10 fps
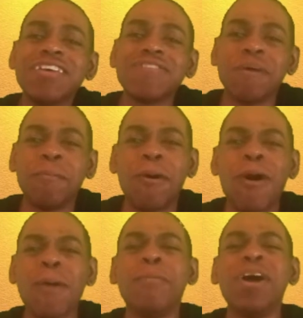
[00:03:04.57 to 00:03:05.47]
Some
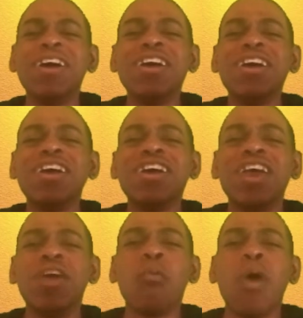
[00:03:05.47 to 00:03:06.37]
are, but
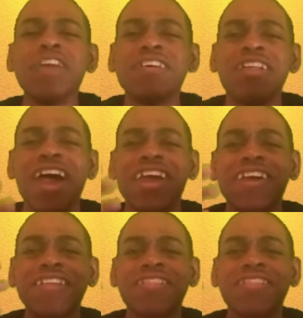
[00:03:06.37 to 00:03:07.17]
it wasn't like